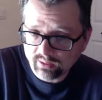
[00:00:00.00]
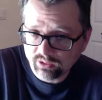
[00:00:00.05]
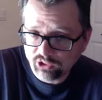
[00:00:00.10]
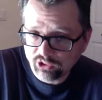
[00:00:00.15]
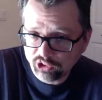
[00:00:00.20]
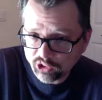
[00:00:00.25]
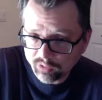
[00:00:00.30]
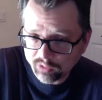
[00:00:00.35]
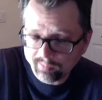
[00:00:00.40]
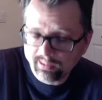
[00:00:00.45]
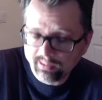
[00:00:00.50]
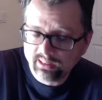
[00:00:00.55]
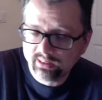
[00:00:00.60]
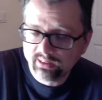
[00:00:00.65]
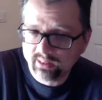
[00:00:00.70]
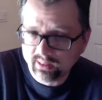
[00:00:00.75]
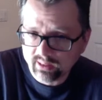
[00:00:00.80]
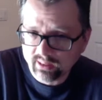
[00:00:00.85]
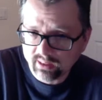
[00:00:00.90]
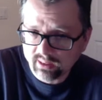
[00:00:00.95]
In Germany and
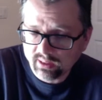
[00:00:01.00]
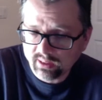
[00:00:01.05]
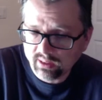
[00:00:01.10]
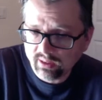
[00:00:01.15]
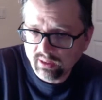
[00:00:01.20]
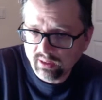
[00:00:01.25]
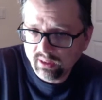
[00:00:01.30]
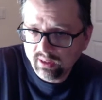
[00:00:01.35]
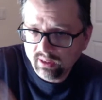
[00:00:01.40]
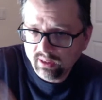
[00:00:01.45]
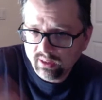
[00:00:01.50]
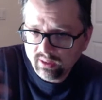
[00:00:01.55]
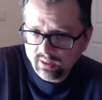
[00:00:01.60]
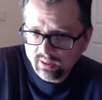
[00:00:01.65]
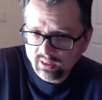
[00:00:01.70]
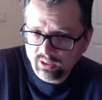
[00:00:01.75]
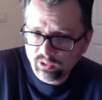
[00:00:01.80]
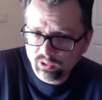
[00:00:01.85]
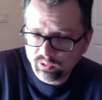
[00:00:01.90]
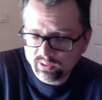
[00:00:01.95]
Italy,
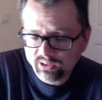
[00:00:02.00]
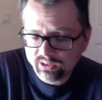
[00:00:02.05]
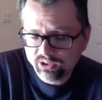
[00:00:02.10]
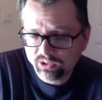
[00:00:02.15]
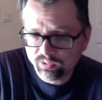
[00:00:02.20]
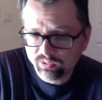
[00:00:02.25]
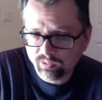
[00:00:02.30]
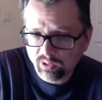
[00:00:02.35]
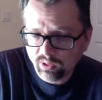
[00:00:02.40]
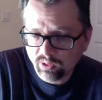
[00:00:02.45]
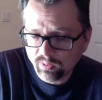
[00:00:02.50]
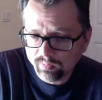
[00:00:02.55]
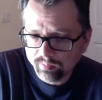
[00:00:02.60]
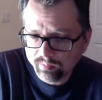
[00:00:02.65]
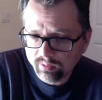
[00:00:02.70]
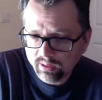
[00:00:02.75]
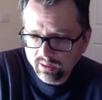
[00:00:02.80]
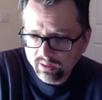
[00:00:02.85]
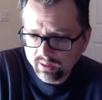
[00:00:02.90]
in Greece and Rome.